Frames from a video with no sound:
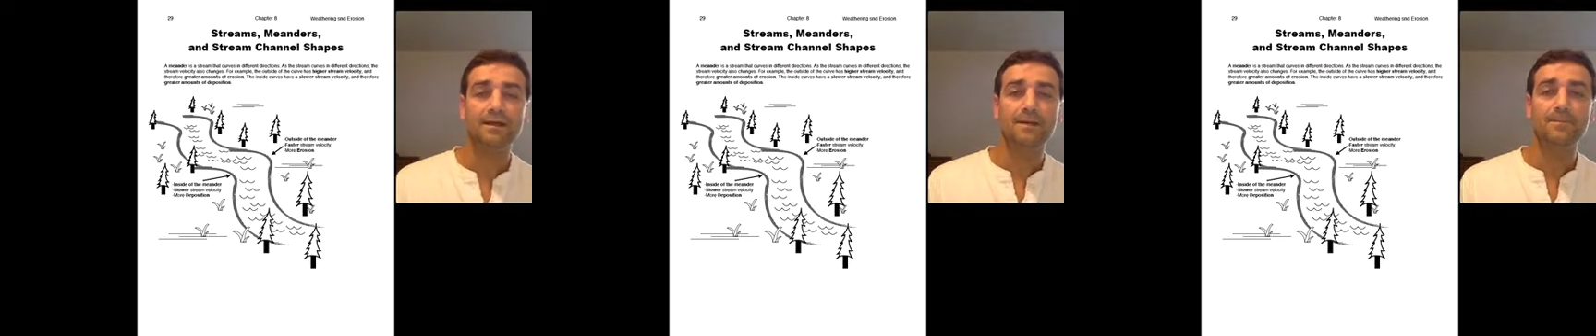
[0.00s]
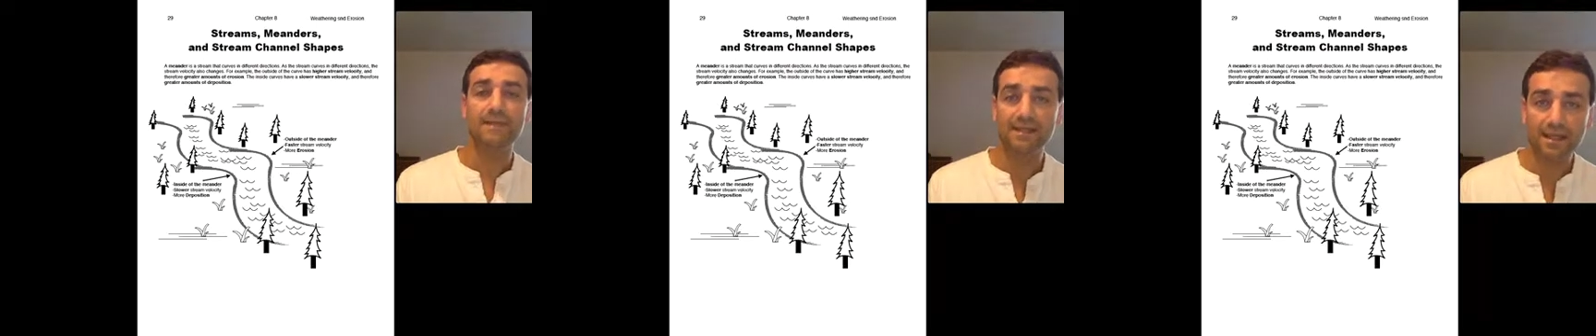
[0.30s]

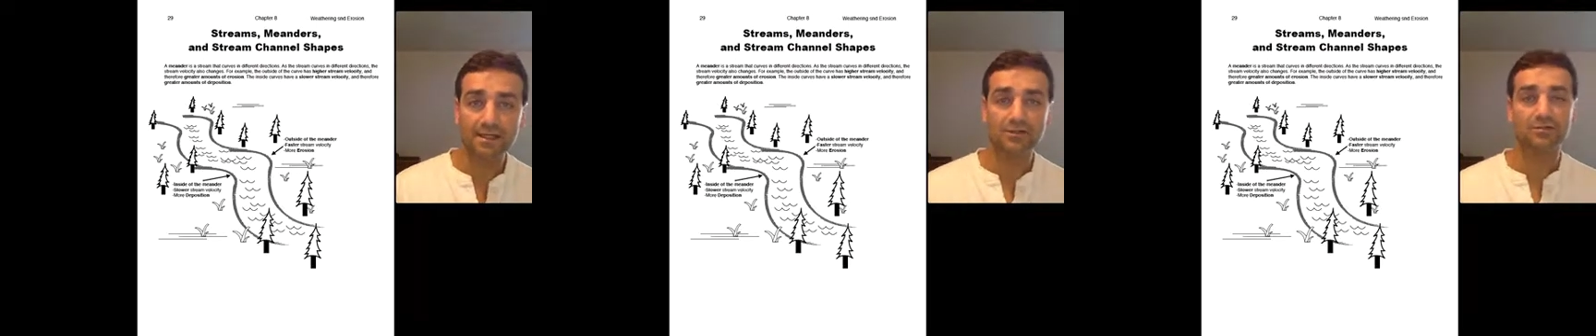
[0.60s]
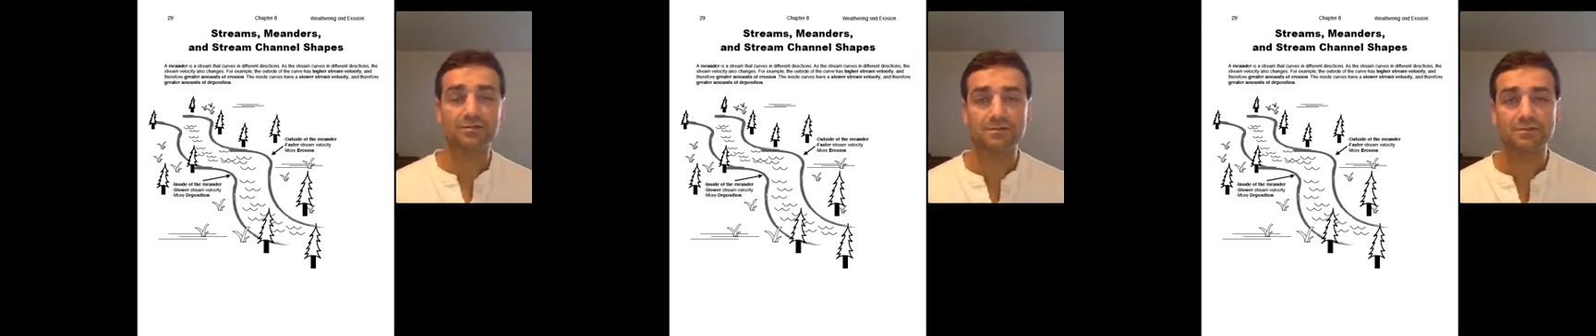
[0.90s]

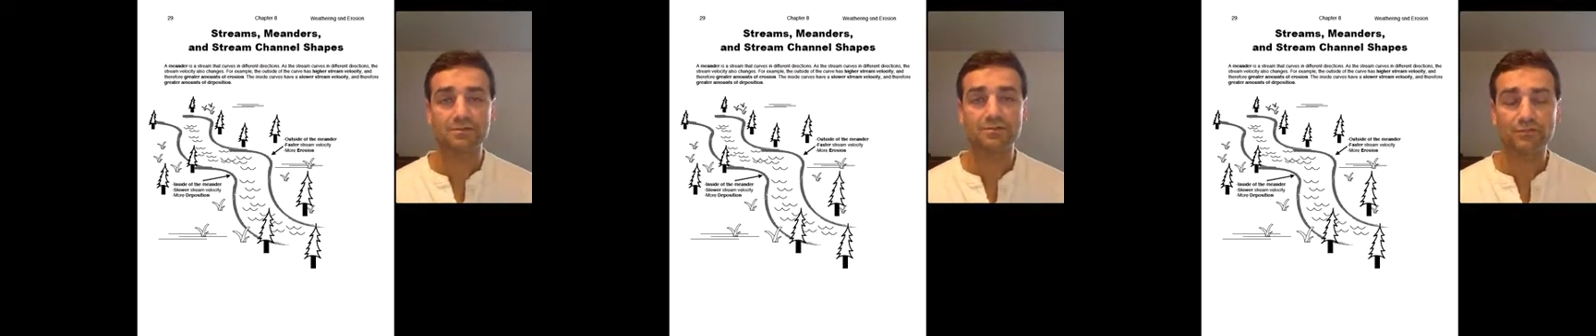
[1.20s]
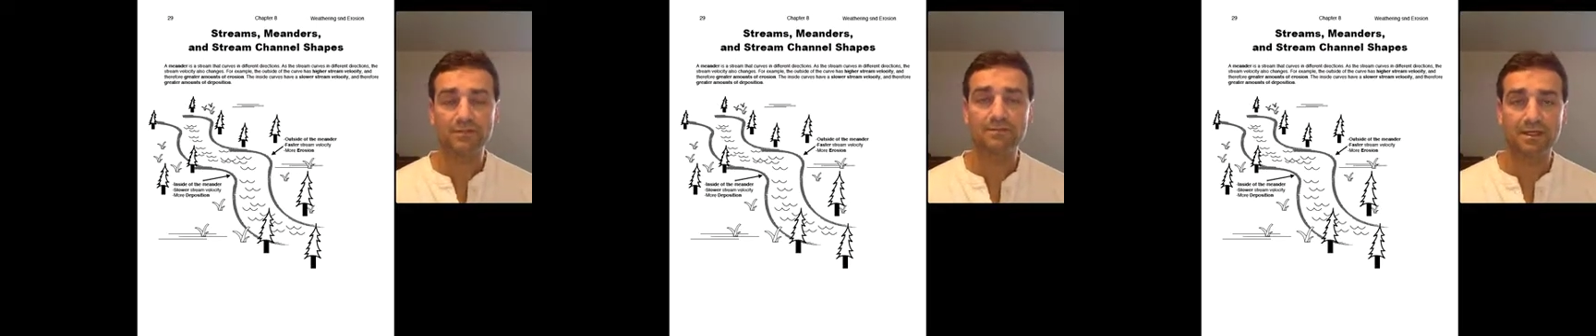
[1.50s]
Meanders,
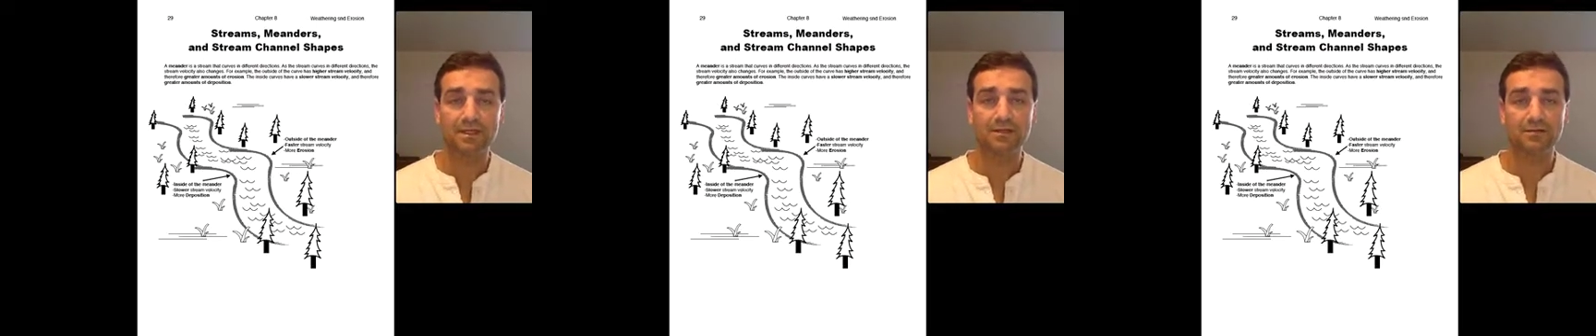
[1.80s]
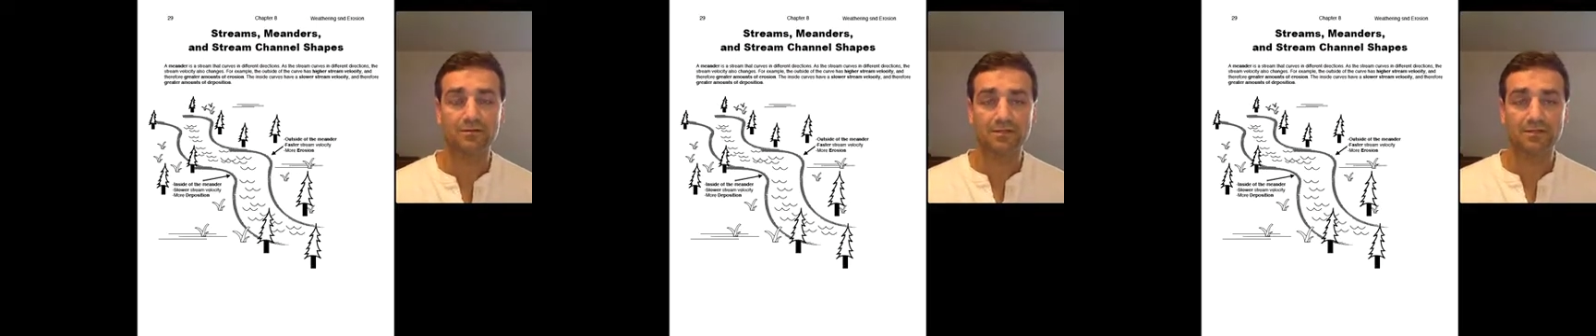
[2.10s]
stream meanders.